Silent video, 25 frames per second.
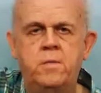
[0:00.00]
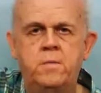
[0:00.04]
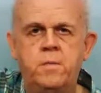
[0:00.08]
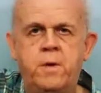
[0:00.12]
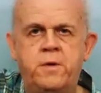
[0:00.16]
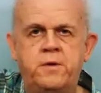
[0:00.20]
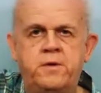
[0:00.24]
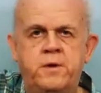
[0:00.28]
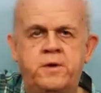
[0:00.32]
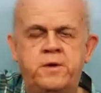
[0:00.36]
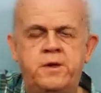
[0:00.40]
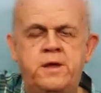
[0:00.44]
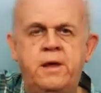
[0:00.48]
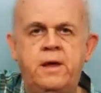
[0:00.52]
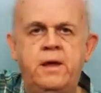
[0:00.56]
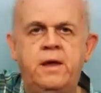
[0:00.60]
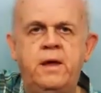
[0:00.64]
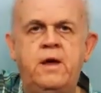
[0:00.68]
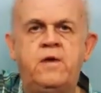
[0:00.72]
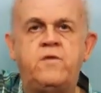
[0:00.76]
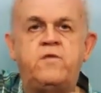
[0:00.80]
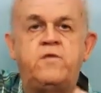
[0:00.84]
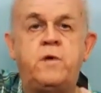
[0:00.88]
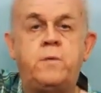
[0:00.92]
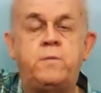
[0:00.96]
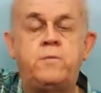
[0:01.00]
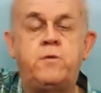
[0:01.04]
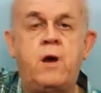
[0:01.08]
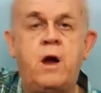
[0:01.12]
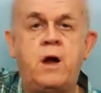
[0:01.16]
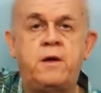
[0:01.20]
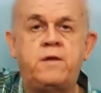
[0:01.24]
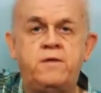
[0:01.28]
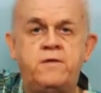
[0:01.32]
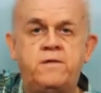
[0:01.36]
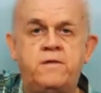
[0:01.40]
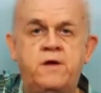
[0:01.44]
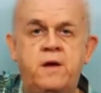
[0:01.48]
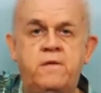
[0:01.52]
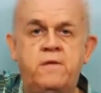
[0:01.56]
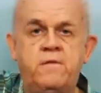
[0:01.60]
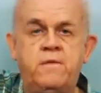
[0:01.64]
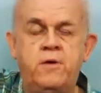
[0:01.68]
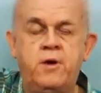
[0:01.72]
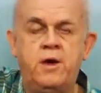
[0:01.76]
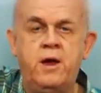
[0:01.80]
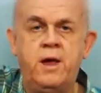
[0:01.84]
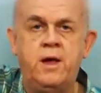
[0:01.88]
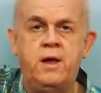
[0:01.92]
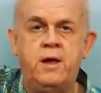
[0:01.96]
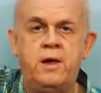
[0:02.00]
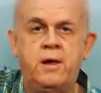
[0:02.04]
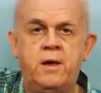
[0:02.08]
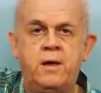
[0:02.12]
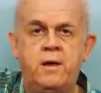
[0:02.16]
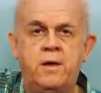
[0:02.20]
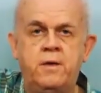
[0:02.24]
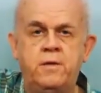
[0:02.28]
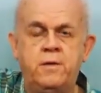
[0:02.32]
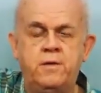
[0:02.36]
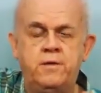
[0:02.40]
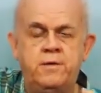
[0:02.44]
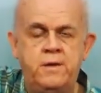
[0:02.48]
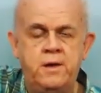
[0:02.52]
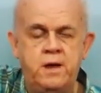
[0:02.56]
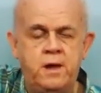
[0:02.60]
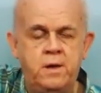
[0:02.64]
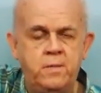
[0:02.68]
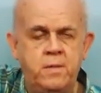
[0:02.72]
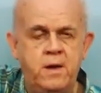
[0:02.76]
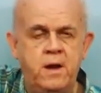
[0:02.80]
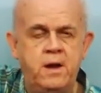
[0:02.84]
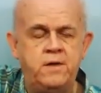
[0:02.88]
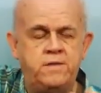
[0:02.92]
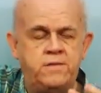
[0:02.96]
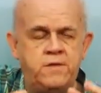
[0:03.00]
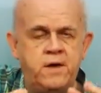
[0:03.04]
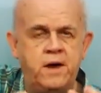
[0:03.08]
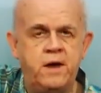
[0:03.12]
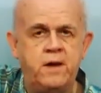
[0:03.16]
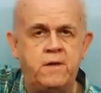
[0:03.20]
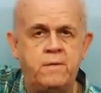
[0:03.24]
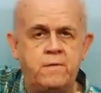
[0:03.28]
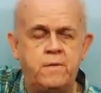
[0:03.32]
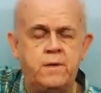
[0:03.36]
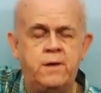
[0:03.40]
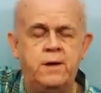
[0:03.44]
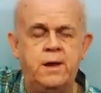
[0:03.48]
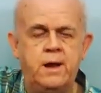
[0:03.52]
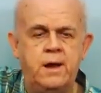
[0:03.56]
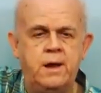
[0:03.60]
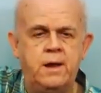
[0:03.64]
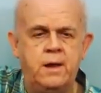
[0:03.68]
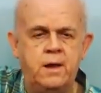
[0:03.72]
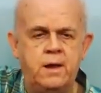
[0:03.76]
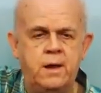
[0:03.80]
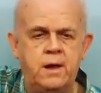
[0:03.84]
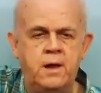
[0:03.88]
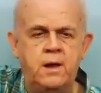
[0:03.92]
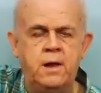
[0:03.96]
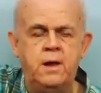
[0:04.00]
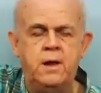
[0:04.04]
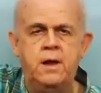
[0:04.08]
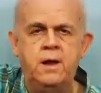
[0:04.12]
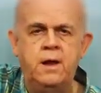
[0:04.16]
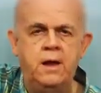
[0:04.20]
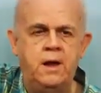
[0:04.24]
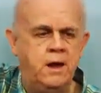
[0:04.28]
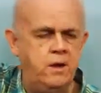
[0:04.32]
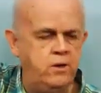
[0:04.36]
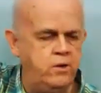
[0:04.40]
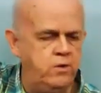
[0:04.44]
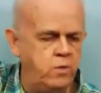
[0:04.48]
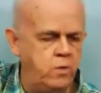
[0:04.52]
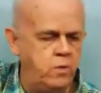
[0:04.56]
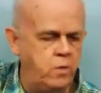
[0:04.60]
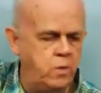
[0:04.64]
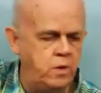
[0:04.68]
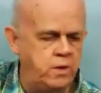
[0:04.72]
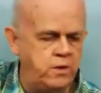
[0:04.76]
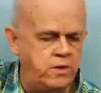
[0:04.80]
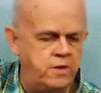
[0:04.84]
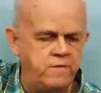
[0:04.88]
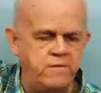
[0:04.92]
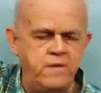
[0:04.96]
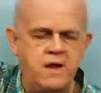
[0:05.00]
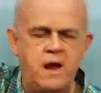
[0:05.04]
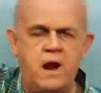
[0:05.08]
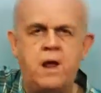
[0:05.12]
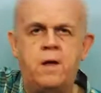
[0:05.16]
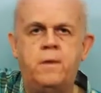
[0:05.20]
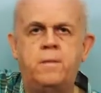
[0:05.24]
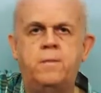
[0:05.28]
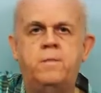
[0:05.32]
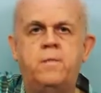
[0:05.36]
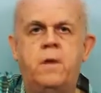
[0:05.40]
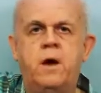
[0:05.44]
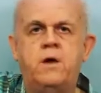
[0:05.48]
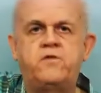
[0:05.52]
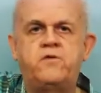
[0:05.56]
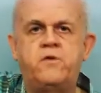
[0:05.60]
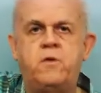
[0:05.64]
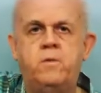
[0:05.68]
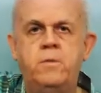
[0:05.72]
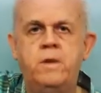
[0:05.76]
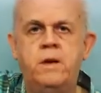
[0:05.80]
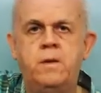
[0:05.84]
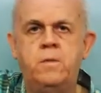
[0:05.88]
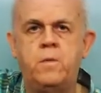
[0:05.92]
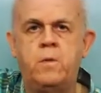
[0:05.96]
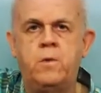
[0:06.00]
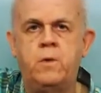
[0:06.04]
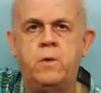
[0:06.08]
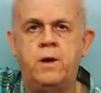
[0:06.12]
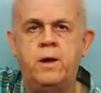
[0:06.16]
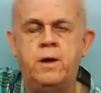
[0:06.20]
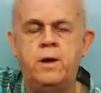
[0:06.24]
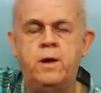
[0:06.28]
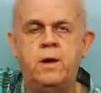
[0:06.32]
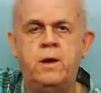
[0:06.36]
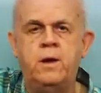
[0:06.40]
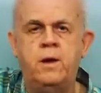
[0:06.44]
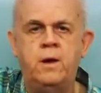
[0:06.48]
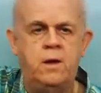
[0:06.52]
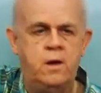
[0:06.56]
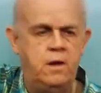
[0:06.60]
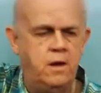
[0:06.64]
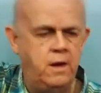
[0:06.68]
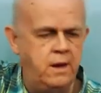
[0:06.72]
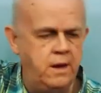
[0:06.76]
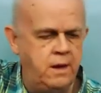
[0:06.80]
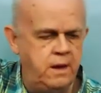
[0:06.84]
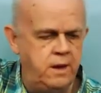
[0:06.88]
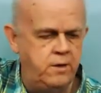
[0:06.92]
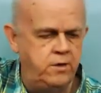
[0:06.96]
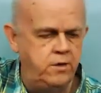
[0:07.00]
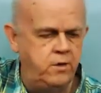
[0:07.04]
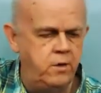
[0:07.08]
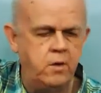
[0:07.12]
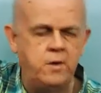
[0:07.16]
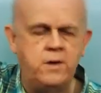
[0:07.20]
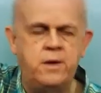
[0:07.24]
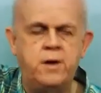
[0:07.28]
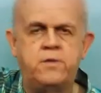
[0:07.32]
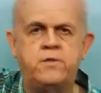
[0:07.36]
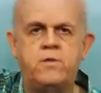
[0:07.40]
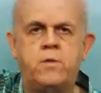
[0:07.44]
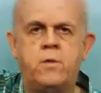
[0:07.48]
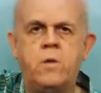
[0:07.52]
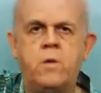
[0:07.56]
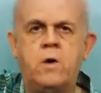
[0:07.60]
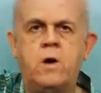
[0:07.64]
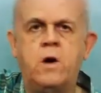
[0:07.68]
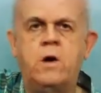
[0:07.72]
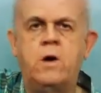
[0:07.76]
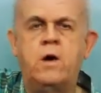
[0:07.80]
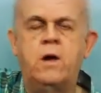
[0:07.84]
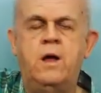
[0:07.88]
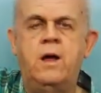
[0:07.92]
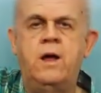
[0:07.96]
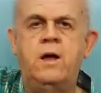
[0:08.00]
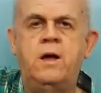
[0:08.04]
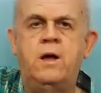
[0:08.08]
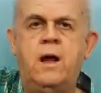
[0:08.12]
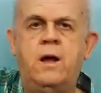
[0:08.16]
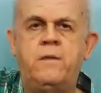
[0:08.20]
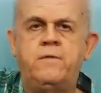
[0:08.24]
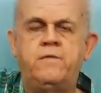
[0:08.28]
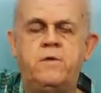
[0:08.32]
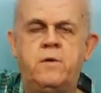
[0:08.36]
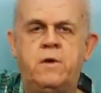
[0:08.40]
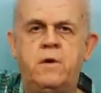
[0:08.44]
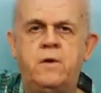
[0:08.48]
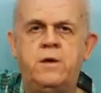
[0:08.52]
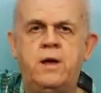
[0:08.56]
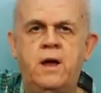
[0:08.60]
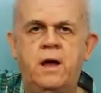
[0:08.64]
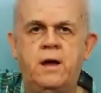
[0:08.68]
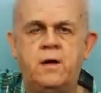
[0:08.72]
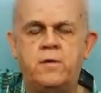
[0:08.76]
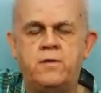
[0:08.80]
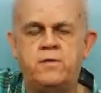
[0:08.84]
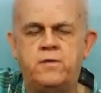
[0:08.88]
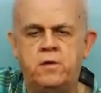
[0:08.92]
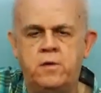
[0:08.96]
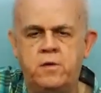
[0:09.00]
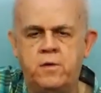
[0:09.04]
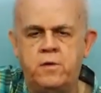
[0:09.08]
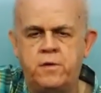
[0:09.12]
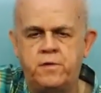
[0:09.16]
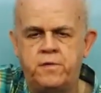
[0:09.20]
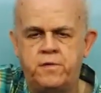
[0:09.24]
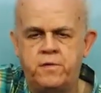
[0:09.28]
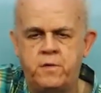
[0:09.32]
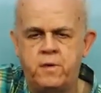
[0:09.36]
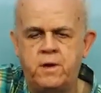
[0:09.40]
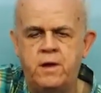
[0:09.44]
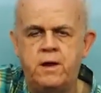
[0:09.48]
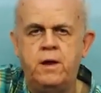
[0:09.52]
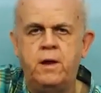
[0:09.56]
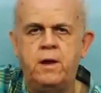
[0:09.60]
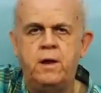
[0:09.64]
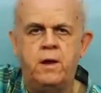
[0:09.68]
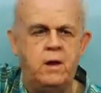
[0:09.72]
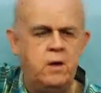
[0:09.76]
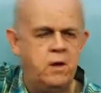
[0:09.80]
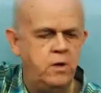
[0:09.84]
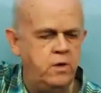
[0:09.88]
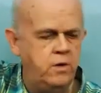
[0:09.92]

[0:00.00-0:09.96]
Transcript: But the key is to practice every day. 10 minutes every day. And you will develop muscle memory. And you'll get to where, after a day or two or three,